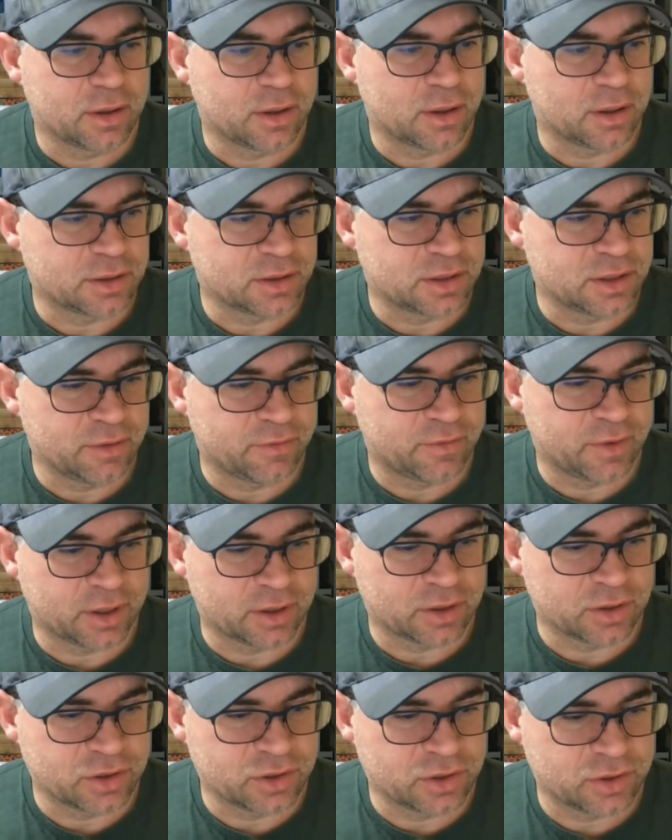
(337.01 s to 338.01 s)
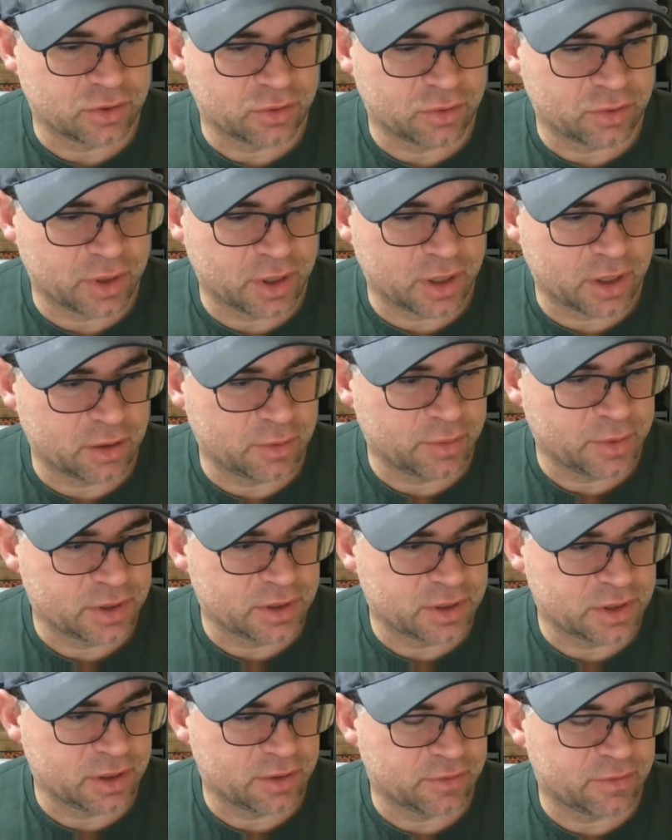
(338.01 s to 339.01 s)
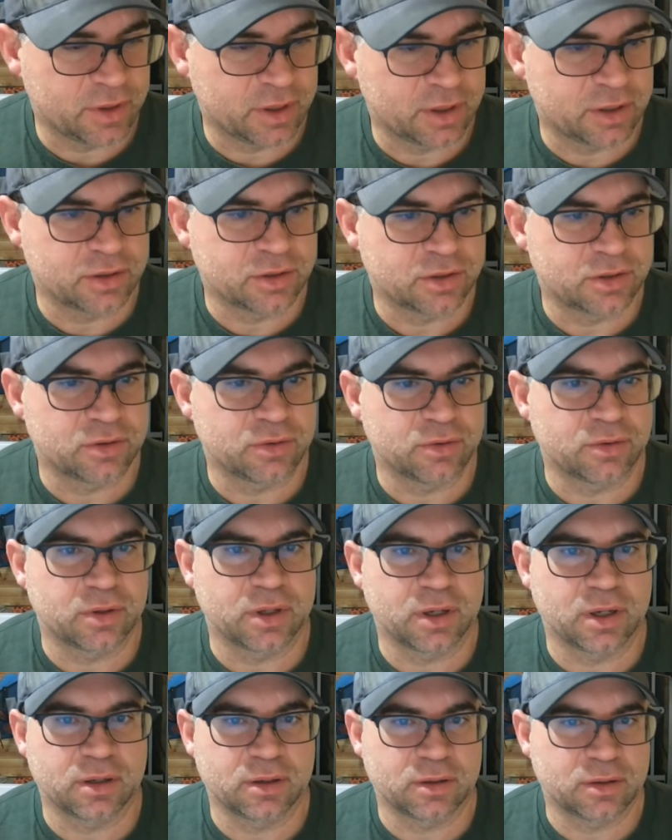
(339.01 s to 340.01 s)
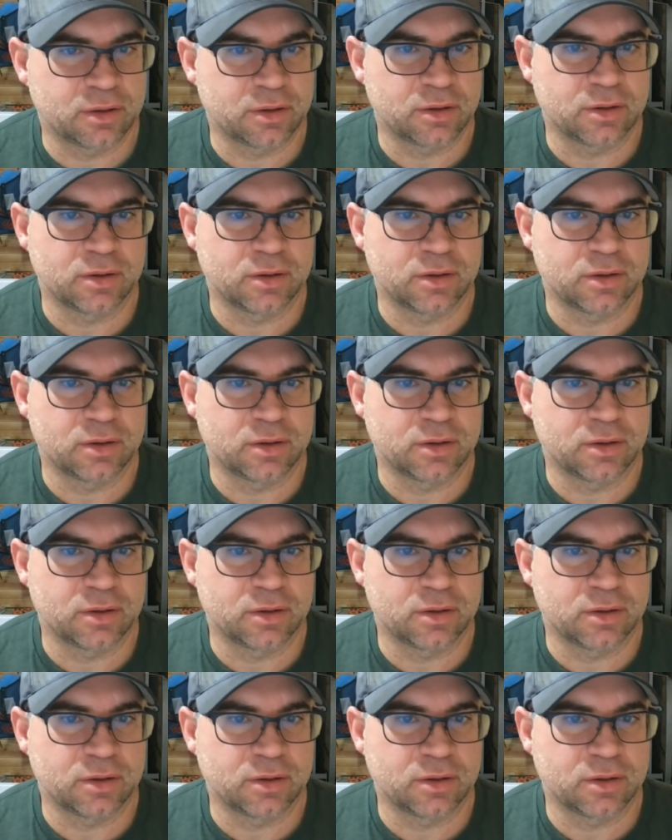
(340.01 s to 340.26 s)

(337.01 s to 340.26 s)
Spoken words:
I'll see if I can show that. Let me see if I can show that.